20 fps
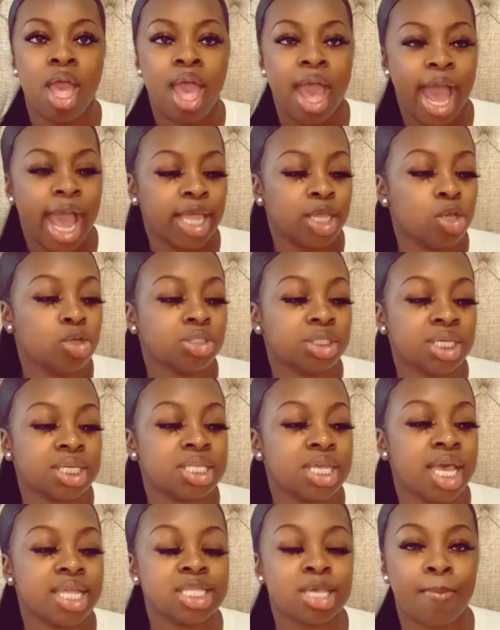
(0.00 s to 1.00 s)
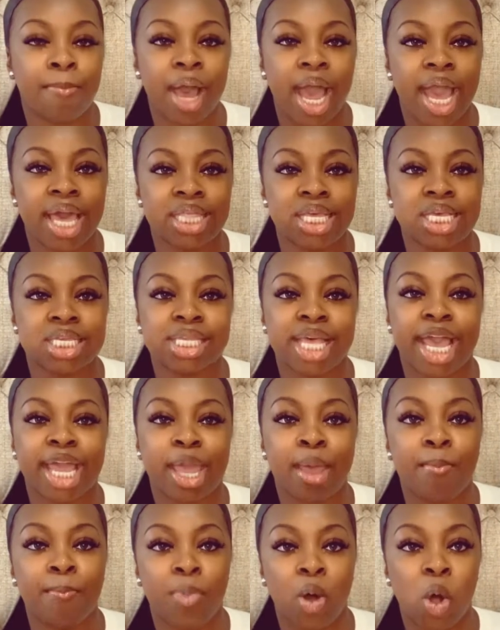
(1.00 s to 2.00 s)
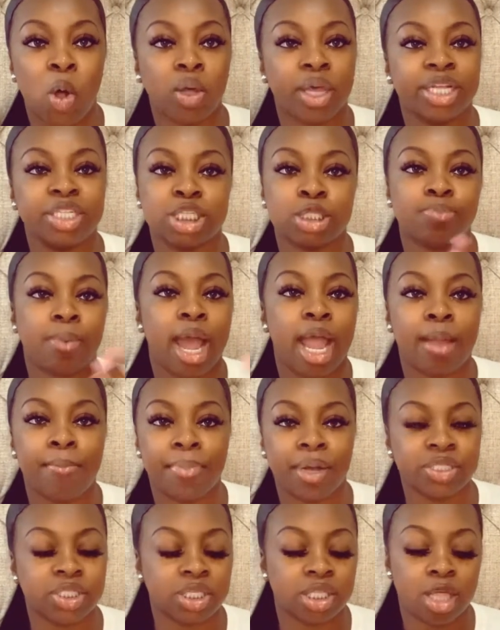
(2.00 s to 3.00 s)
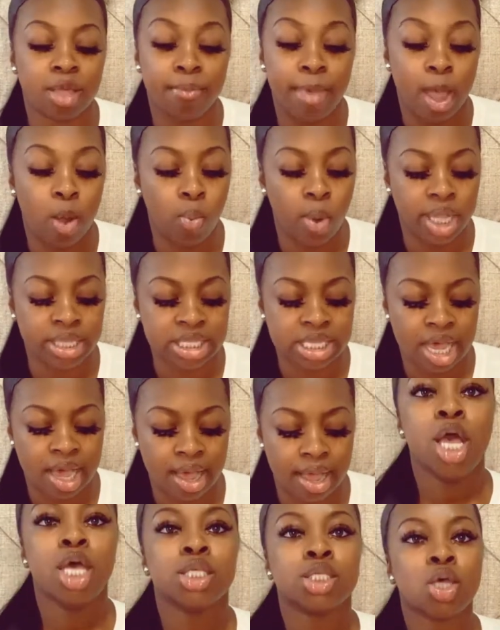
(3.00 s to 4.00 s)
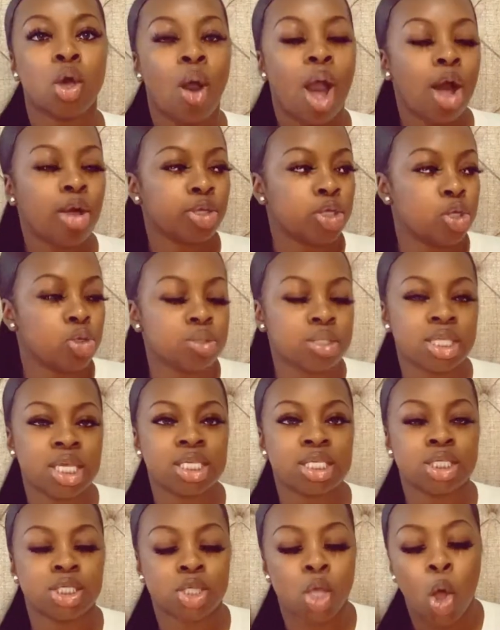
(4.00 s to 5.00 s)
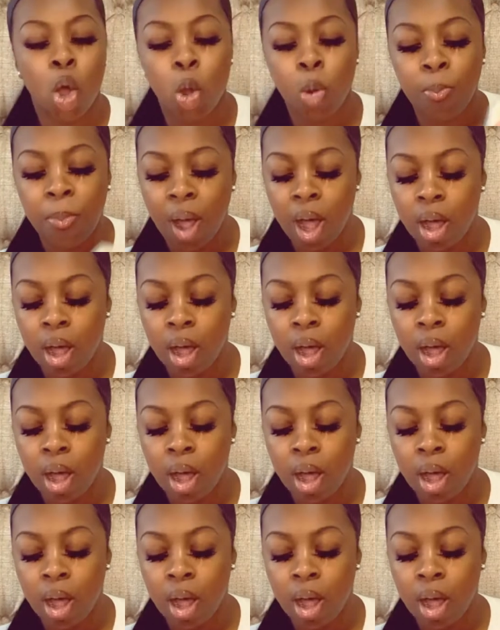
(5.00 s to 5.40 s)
I usually tend to buy these like in bulk and just buy a bunch of them at one time. So I'll use this soap.